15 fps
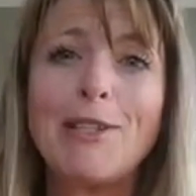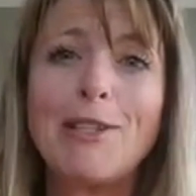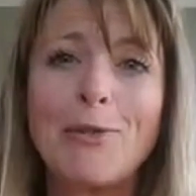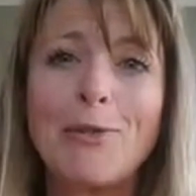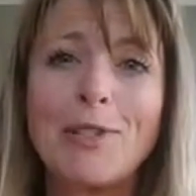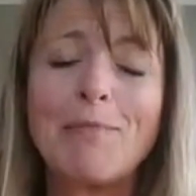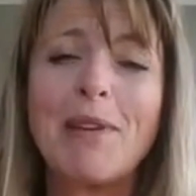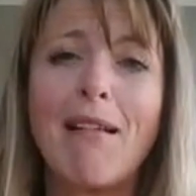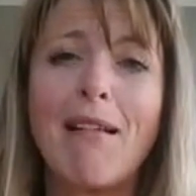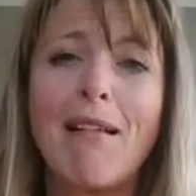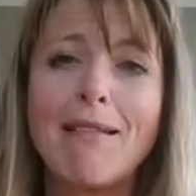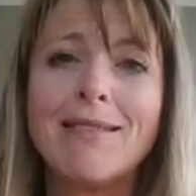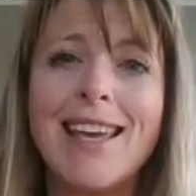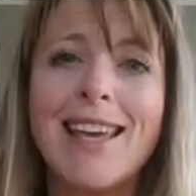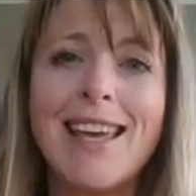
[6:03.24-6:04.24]
resource
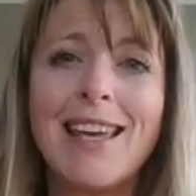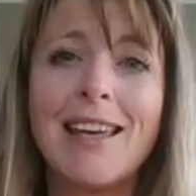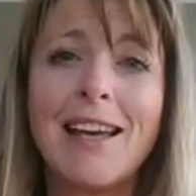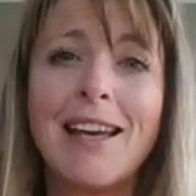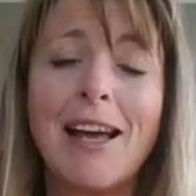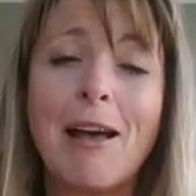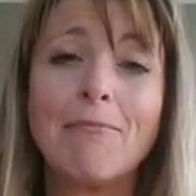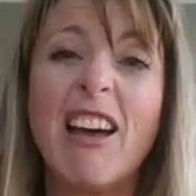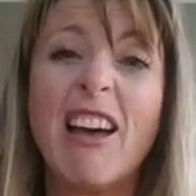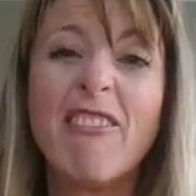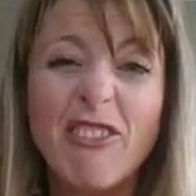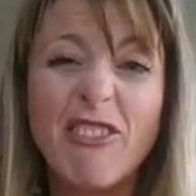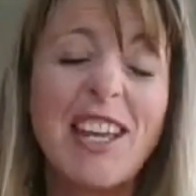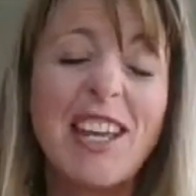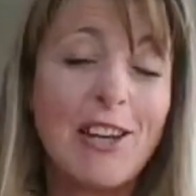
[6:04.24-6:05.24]
because they um,
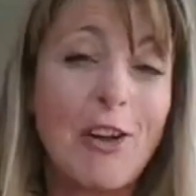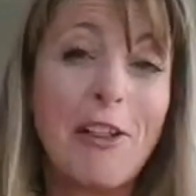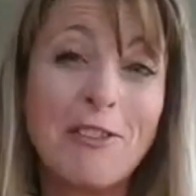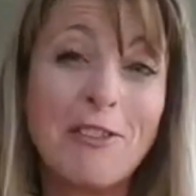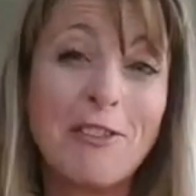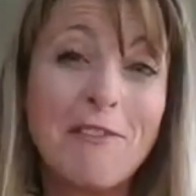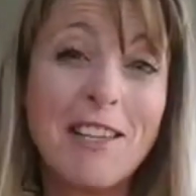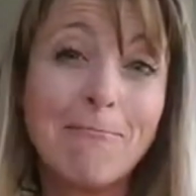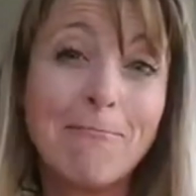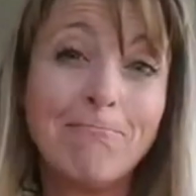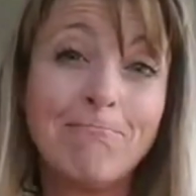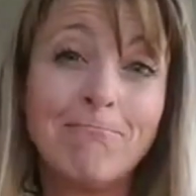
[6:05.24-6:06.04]
have firsthand knowledge of this.